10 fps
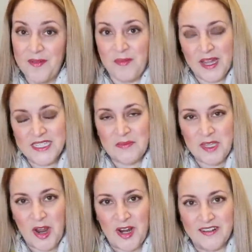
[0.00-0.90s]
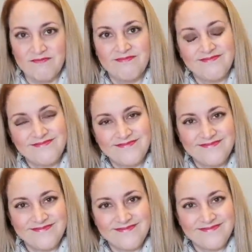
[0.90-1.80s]
Mondum yarn.
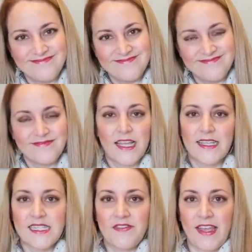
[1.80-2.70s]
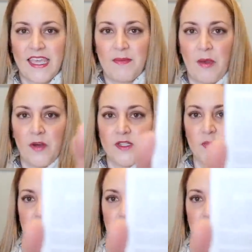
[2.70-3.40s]
Let's see if I can get my words